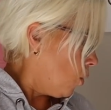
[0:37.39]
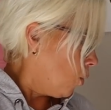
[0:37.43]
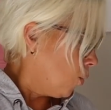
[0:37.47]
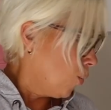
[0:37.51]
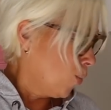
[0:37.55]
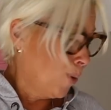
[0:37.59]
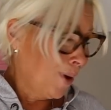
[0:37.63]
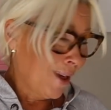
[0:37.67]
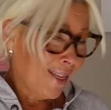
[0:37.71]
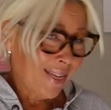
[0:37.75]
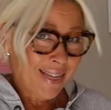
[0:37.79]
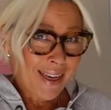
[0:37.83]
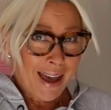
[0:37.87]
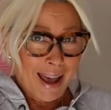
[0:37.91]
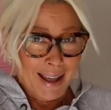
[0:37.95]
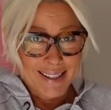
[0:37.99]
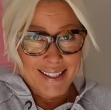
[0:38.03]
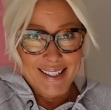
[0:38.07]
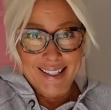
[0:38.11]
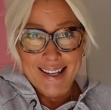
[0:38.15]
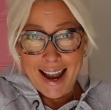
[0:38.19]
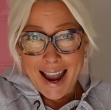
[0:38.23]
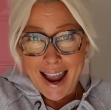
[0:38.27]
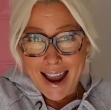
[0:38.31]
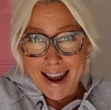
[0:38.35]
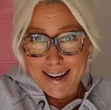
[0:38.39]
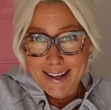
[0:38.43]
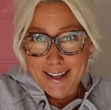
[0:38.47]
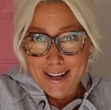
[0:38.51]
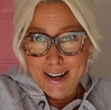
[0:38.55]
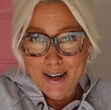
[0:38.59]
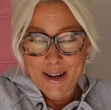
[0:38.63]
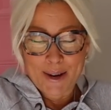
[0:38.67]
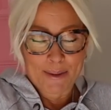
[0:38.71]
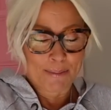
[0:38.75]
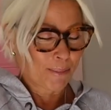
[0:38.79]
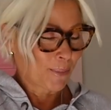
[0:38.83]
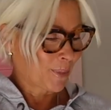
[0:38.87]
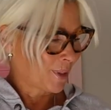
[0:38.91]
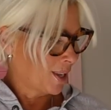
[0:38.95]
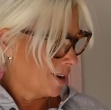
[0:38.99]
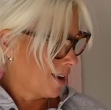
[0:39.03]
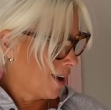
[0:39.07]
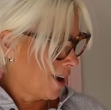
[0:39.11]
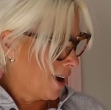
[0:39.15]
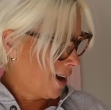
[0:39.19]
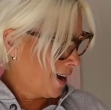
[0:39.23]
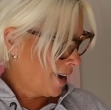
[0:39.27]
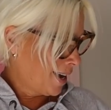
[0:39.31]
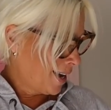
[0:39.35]
With that said,
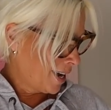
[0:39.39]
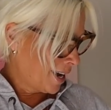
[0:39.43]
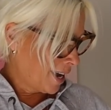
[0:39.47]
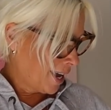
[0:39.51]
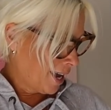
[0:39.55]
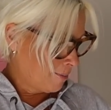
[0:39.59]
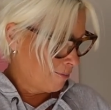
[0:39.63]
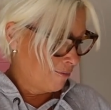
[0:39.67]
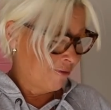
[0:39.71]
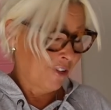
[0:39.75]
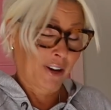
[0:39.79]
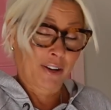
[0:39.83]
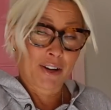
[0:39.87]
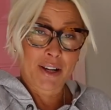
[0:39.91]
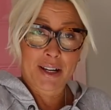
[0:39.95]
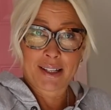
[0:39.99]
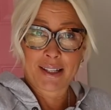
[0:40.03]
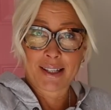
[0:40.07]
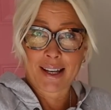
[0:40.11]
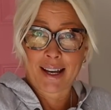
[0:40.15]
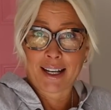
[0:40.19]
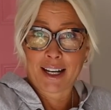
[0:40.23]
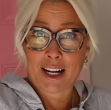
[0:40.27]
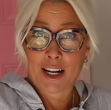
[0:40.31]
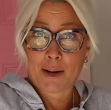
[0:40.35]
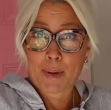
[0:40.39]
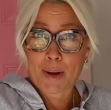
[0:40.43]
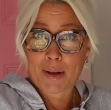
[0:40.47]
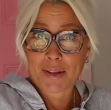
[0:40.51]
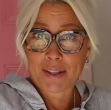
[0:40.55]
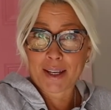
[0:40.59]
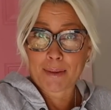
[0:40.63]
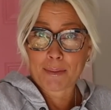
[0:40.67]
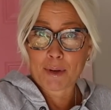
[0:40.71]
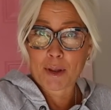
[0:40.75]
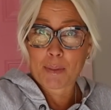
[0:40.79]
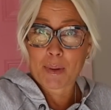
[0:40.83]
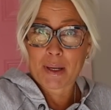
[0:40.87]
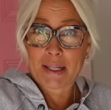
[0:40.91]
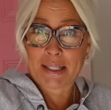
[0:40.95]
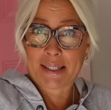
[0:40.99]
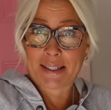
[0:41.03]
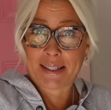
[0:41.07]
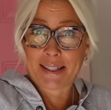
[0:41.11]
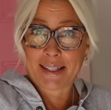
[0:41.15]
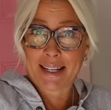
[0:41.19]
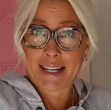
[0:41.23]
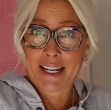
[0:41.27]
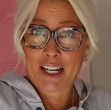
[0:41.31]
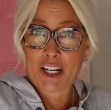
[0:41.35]
I am very excited about some of the
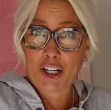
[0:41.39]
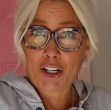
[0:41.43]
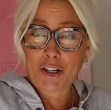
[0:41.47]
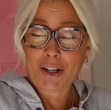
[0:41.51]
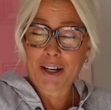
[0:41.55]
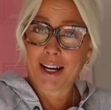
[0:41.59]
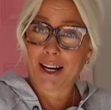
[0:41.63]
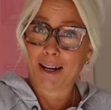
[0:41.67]
pieces in here.